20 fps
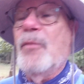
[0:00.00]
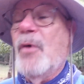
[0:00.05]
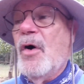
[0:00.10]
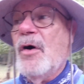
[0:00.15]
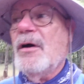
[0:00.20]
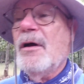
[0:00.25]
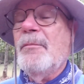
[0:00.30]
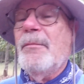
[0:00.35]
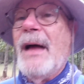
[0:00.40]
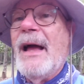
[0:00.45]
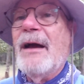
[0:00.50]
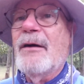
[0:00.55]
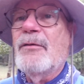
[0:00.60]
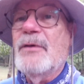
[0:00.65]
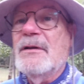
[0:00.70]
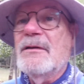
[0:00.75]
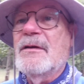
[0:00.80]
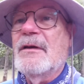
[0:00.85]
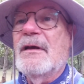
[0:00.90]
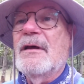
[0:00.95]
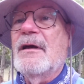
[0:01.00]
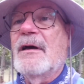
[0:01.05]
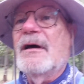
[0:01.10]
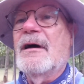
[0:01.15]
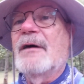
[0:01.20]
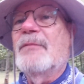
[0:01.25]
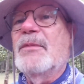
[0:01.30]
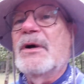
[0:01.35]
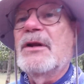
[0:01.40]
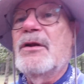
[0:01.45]
walking backwards.
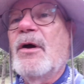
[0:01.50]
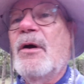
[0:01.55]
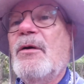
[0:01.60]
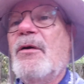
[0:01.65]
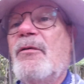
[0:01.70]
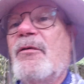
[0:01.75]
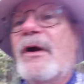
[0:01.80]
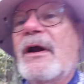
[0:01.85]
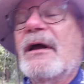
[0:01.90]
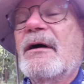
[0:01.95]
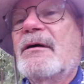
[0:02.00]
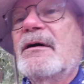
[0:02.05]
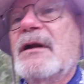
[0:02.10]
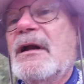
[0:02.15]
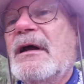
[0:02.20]
I'm going to turn around